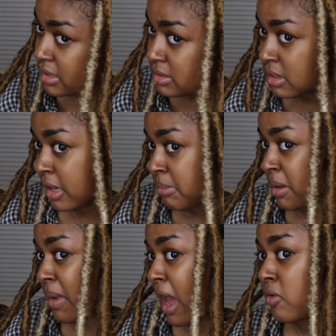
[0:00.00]
like my
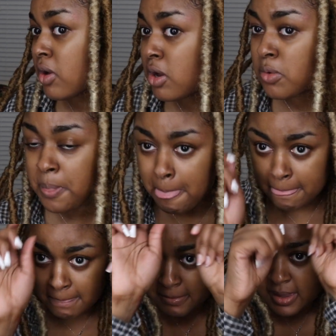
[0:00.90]
back row,
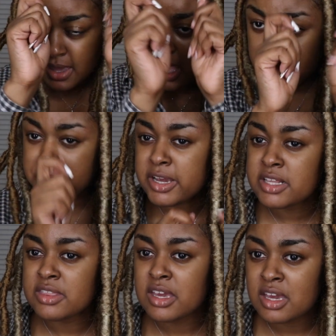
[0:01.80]
I braided
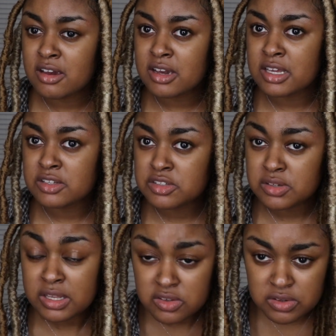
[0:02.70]
the hair into,
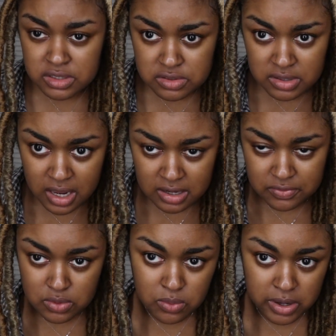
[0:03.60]
and you can do that if
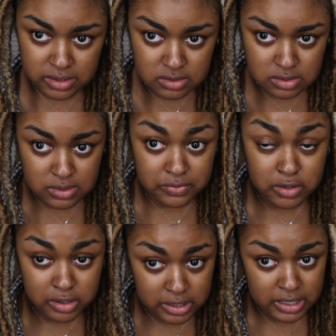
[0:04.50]
you want to, if you're
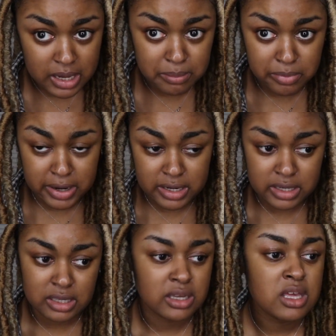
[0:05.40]
good at
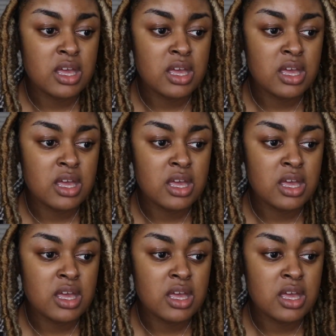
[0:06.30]
braiding